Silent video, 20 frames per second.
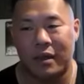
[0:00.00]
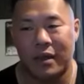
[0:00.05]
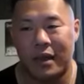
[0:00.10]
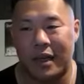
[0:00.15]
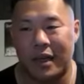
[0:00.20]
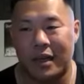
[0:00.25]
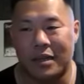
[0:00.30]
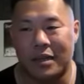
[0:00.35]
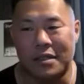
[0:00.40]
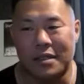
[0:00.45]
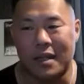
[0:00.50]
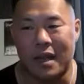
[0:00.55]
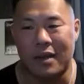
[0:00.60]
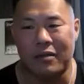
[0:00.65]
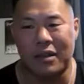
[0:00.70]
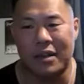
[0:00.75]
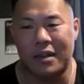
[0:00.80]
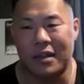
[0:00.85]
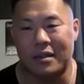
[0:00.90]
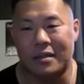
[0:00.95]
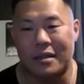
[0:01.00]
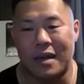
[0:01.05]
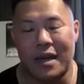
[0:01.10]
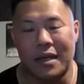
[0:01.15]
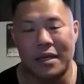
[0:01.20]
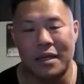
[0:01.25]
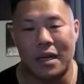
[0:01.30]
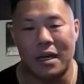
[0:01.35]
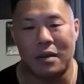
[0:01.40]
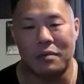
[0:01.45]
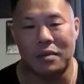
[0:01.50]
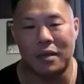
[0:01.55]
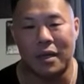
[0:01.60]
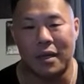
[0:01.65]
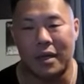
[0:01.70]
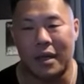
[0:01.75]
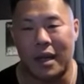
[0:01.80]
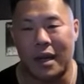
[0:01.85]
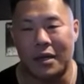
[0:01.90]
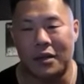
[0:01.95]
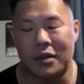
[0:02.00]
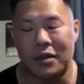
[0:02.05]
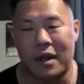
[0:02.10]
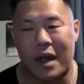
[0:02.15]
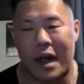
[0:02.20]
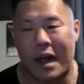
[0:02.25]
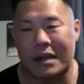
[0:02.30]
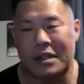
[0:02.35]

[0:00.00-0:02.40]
And just everything lined up. Like, I